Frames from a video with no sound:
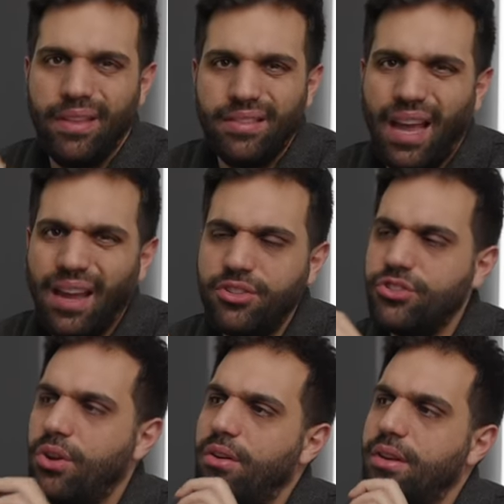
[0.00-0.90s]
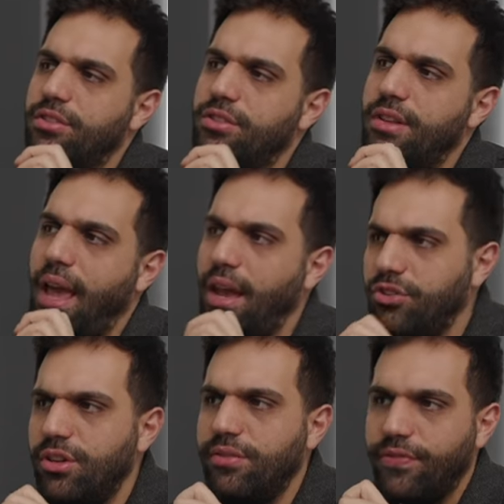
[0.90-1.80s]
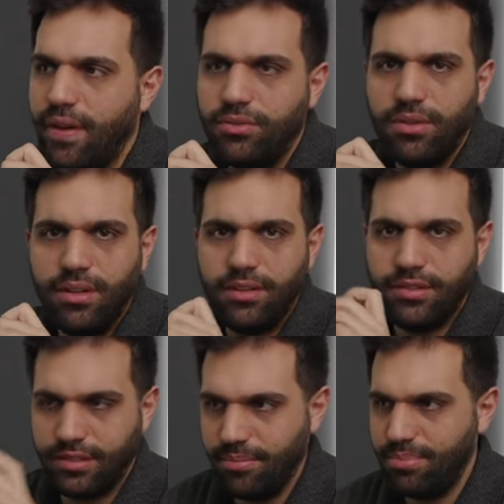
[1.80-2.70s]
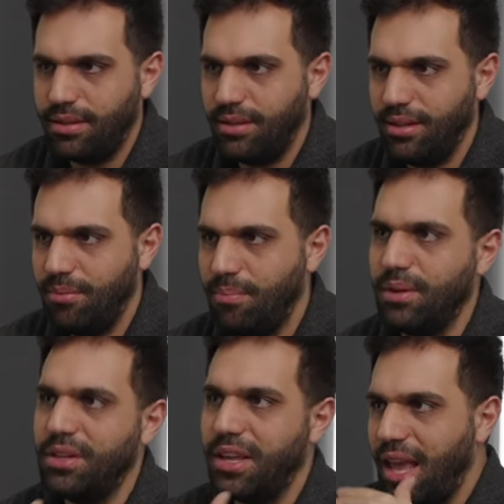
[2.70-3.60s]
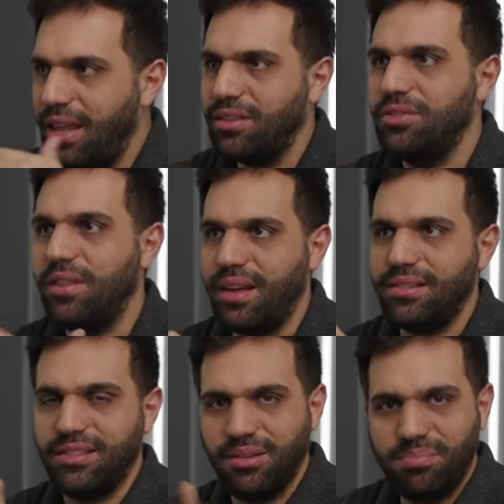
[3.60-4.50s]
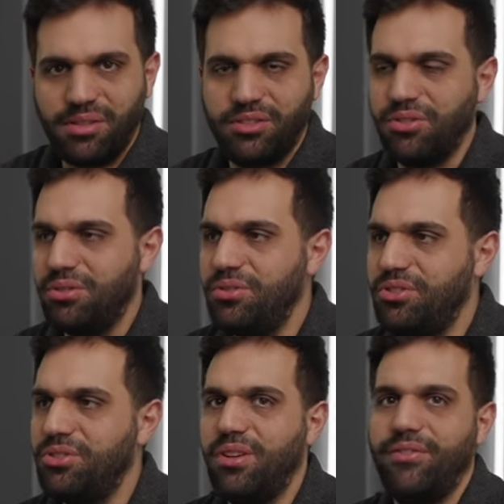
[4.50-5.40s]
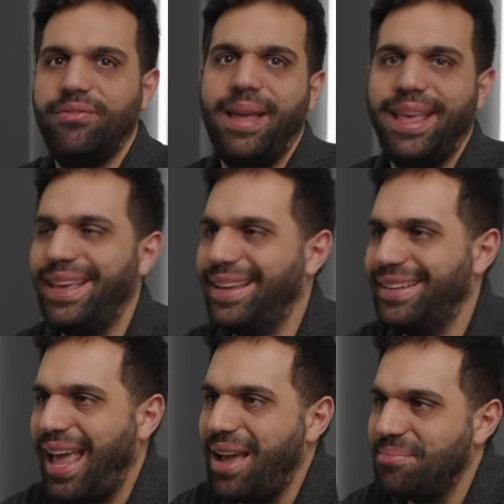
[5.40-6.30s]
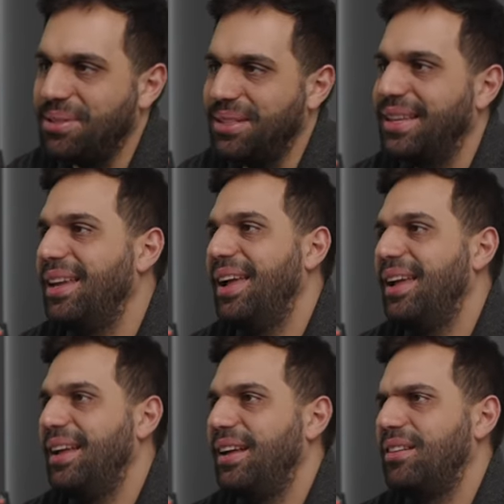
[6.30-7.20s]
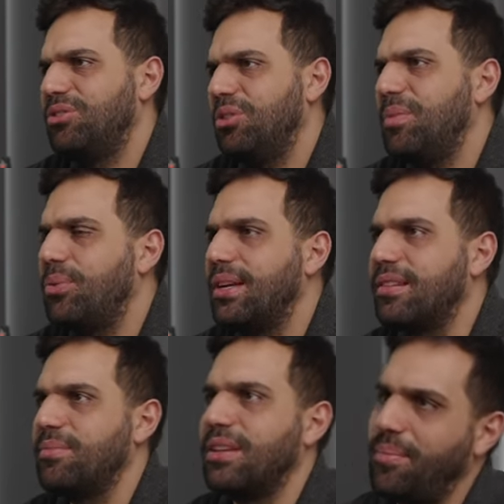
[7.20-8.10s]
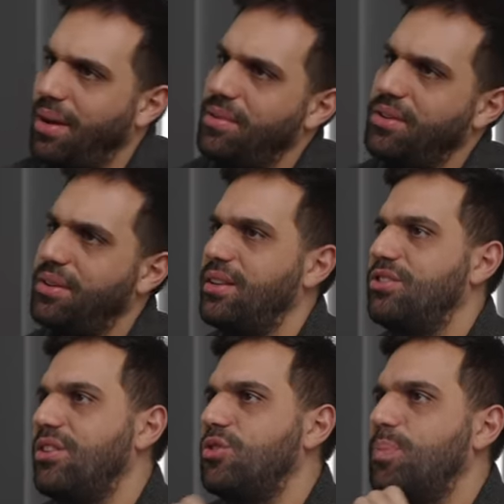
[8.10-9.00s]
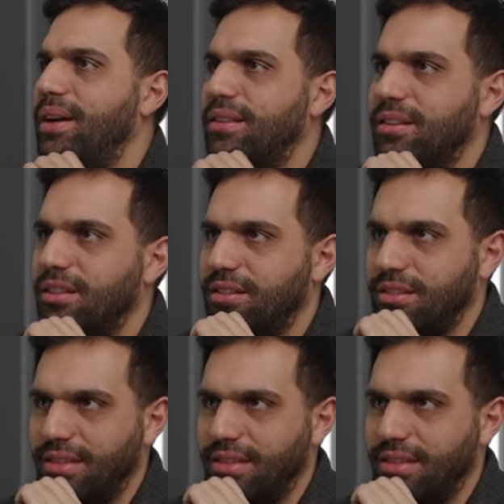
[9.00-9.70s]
The entire song is actually fairly simple, but getting to that simple solution of making it happening took me quite some time. I mean, you can judge by the